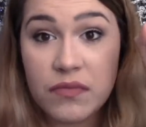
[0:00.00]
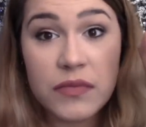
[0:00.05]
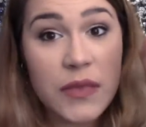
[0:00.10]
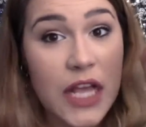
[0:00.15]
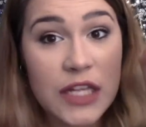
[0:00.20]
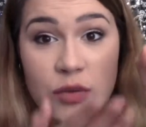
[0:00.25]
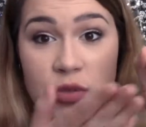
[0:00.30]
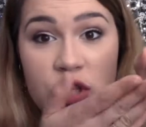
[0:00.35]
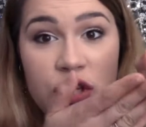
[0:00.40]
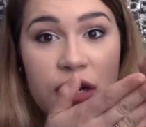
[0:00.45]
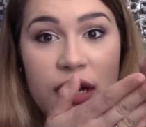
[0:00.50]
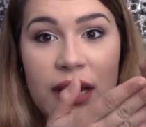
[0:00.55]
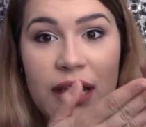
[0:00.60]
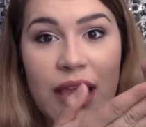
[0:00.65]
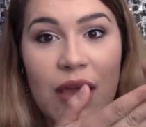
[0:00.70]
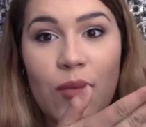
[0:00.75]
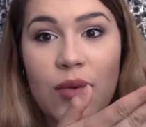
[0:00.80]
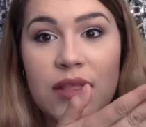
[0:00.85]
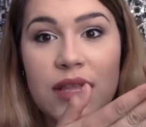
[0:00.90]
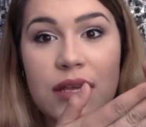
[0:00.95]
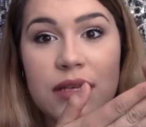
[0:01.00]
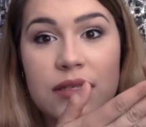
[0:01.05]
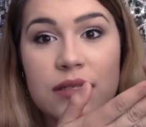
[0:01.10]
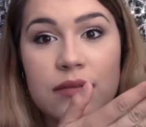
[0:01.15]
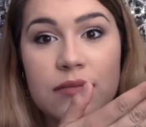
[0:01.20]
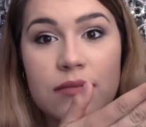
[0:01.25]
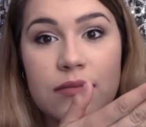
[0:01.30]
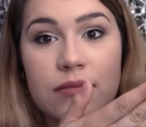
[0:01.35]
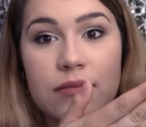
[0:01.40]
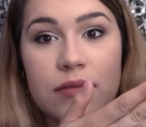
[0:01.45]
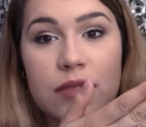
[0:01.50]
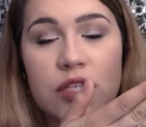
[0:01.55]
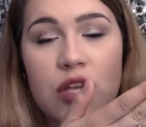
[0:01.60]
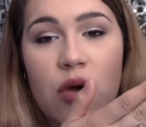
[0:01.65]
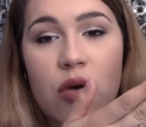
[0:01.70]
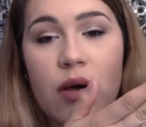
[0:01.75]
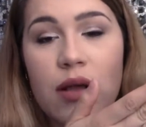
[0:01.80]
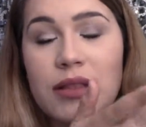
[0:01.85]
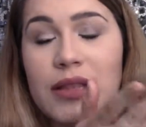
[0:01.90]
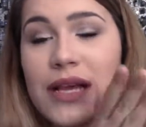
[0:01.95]
That's what you're going to get with this.
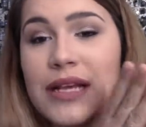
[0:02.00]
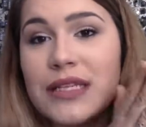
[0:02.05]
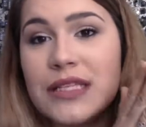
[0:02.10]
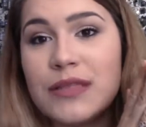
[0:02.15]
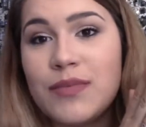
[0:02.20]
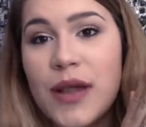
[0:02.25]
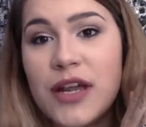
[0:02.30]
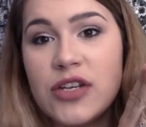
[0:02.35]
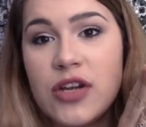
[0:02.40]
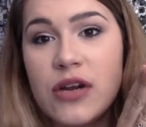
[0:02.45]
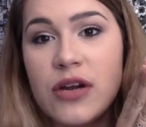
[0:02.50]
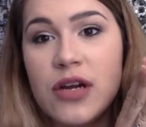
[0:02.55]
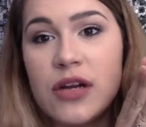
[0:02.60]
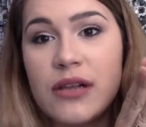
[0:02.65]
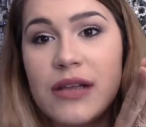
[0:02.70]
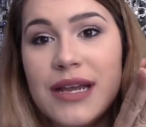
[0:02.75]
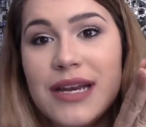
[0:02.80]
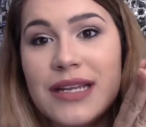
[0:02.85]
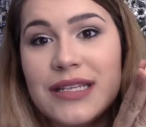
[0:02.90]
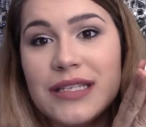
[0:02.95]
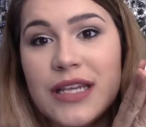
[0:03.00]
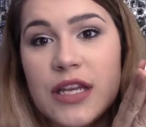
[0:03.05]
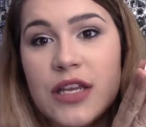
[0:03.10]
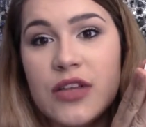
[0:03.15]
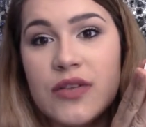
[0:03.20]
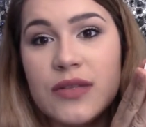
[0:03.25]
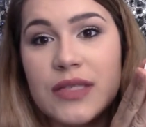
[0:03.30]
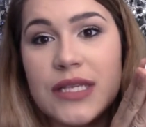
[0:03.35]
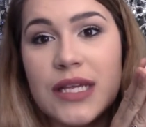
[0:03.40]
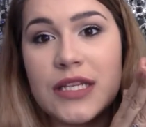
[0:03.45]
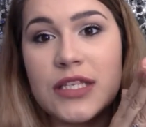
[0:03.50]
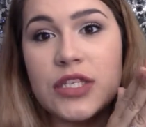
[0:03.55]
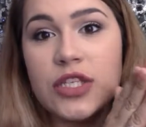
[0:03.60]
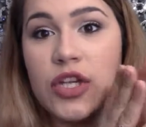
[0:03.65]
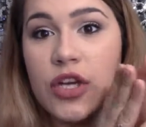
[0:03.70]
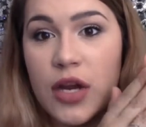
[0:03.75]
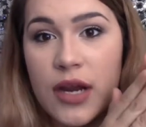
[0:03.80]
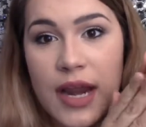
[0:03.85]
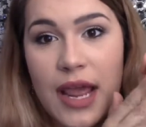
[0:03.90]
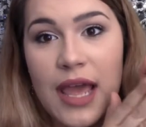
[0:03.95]
So unless my darker ladies can use this,
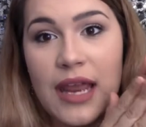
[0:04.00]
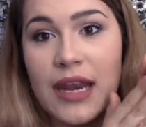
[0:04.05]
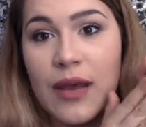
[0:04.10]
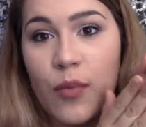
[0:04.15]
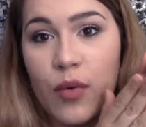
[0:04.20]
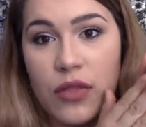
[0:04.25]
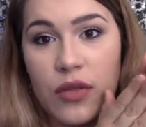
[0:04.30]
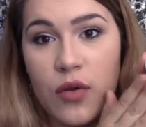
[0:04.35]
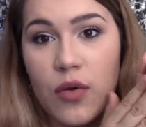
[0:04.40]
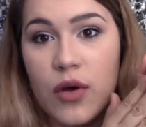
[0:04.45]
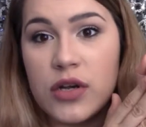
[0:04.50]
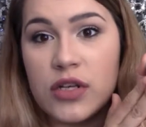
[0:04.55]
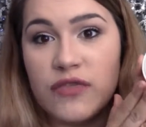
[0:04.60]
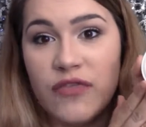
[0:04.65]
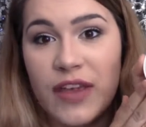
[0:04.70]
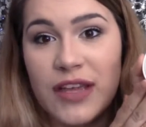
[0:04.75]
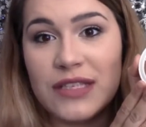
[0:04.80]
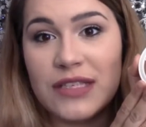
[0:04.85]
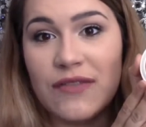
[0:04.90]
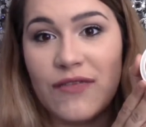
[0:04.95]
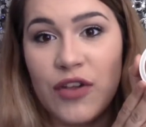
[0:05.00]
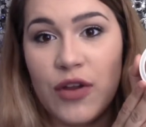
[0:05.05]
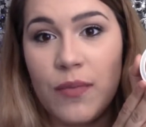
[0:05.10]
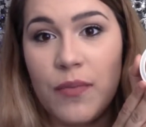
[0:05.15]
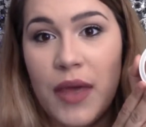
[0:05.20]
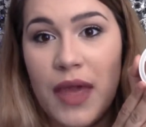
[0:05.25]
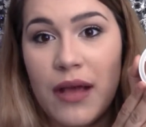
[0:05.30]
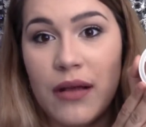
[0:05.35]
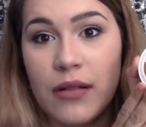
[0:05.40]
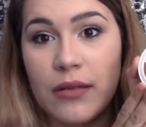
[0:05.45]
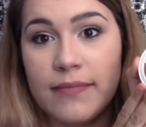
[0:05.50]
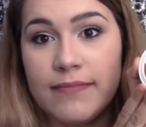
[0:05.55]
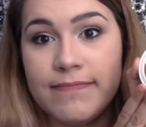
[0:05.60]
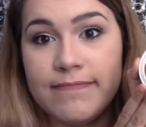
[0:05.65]
you're going to end up with an orange face if you're pale.